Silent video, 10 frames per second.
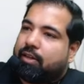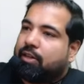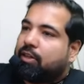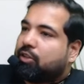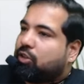
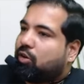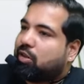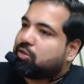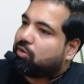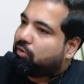Here
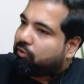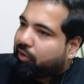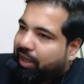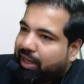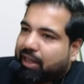also
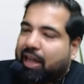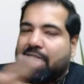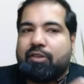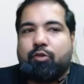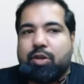5 lakh.
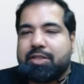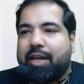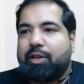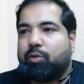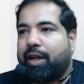IFO is there
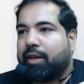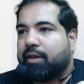2 lakh.